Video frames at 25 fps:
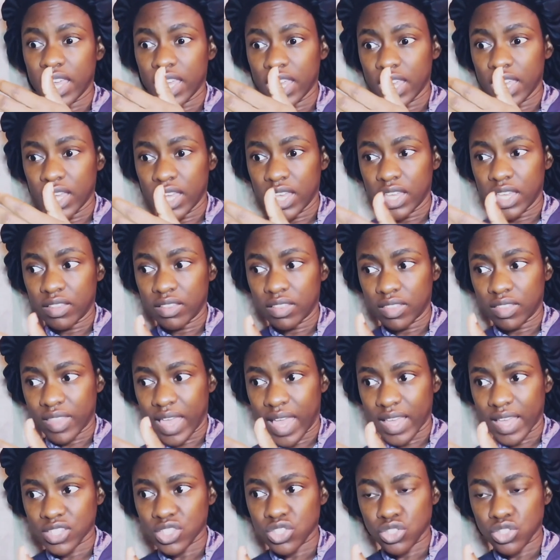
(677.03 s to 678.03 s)
in
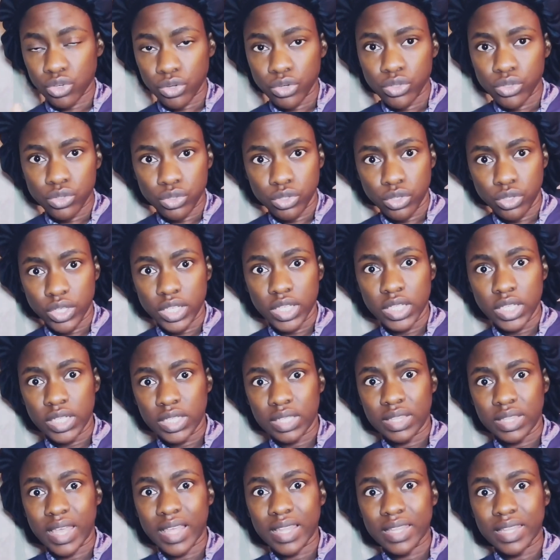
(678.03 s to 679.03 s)
that circle you're
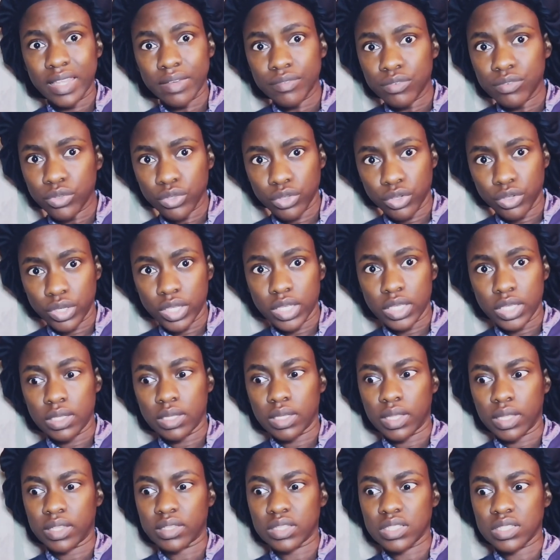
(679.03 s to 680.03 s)
in that level you're in.
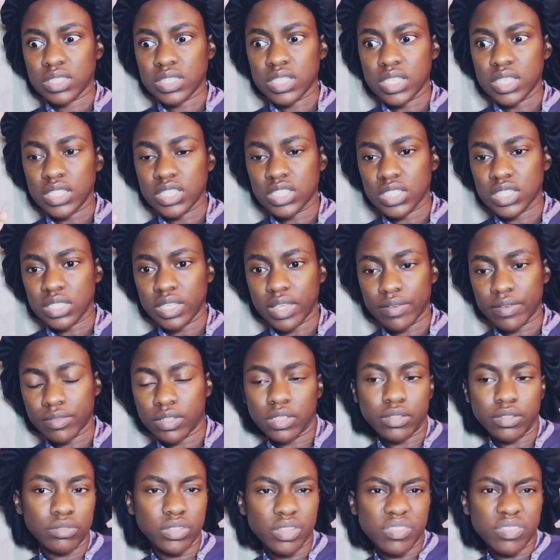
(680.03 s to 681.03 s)
Like, there's each level
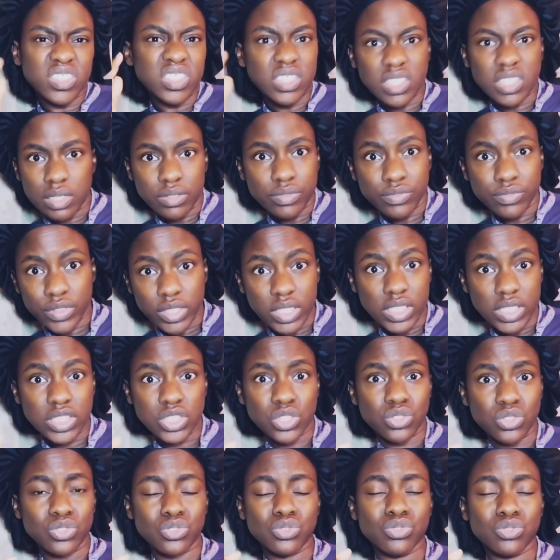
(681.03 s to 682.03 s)
of living to the fullest.
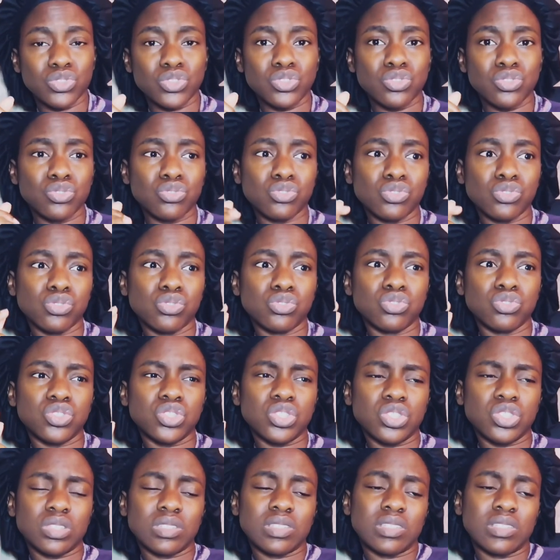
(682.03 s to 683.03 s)
So you
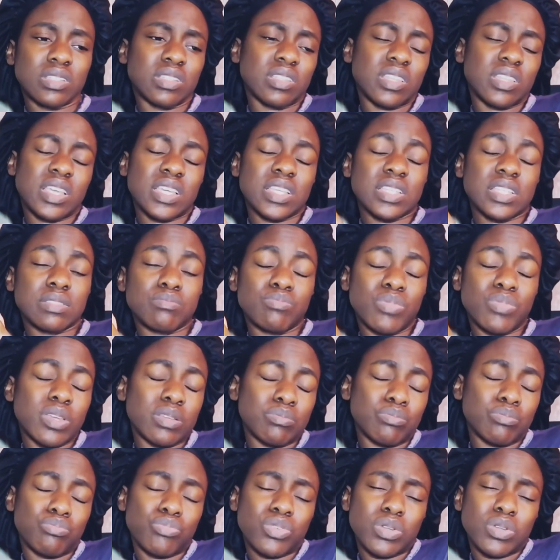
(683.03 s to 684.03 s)
should, the thing is,
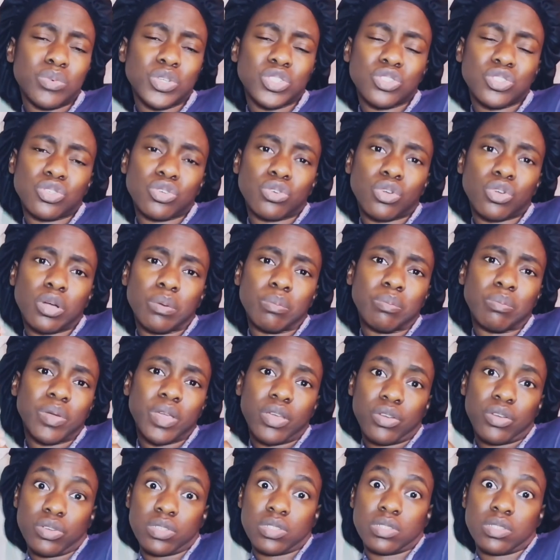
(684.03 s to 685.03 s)
pretty much don't
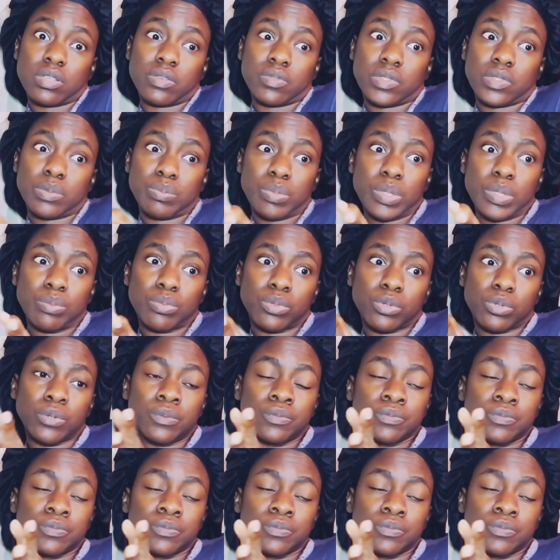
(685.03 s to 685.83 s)
compare yourself to people